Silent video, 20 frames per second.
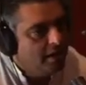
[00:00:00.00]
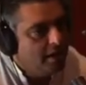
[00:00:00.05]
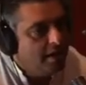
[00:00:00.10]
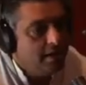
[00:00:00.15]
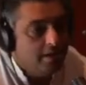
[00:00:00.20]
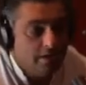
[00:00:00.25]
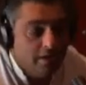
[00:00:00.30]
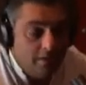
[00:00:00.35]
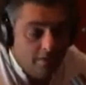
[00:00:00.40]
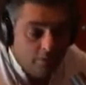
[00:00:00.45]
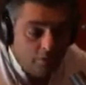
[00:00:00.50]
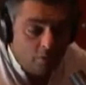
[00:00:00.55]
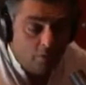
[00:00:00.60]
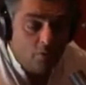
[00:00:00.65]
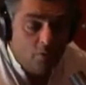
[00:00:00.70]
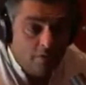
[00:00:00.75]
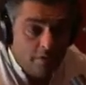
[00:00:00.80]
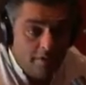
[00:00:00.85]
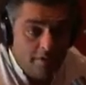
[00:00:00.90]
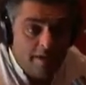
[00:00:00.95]
And not
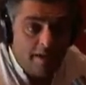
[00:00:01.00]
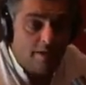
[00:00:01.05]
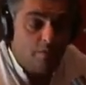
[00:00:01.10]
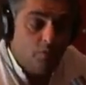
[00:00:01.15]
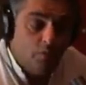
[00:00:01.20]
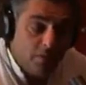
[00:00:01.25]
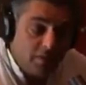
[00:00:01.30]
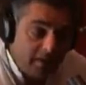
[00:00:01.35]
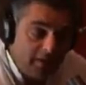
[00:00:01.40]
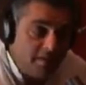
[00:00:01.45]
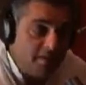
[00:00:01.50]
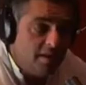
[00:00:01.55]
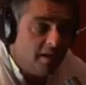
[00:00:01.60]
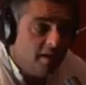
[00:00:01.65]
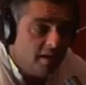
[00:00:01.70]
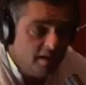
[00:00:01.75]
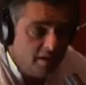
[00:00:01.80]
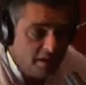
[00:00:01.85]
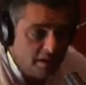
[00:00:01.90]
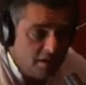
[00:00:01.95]
only that, within the
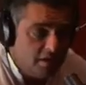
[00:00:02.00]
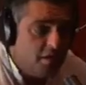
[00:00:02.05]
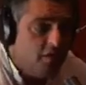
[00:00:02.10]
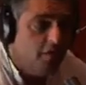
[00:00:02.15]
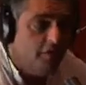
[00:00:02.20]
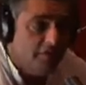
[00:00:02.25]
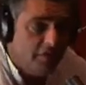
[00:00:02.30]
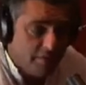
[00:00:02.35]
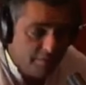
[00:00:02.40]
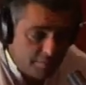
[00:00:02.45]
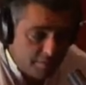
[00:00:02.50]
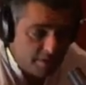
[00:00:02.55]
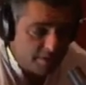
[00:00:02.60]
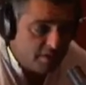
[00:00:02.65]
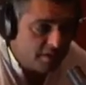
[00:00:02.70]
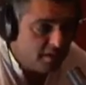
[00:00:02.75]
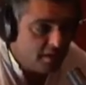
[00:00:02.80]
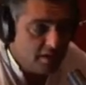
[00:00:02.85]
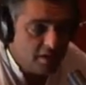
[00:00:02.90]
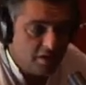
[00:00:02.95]
unleashing of the
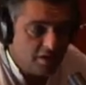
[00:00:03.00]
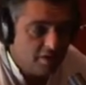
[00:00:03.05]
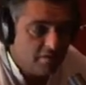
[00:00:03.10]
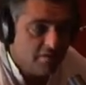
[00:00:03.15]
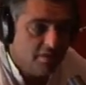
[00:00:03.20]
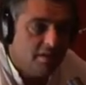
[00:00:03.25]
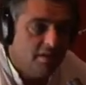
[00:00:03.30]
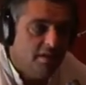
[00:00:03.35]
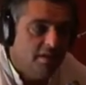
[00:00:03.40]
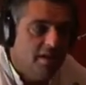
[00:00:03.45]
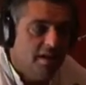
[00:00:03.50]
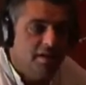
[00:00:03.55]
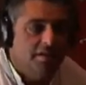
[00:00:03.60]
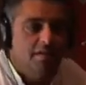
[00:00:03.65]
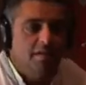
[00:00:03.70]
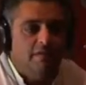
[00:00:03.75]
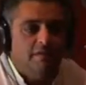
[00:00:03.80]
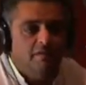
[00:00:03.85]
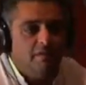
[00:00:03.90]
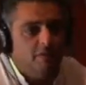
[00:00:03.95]
burden, Sharita, they
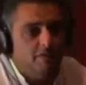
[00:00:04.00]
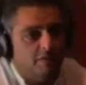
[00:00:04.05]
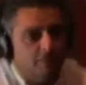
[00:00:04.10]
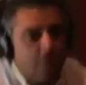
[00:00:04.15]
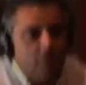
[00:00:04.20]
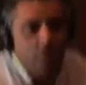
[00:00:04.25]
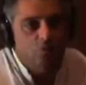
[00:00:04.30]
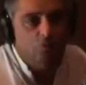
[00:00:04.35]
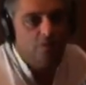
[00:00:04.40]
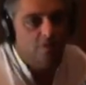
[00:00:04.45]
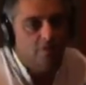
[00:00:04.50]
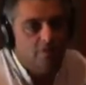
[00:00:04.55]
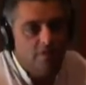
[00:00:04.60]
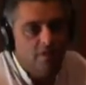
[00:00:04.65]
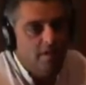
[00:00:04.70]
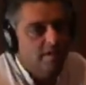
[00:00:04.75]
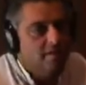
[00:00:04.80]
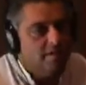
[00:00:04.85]
actually found the solutions.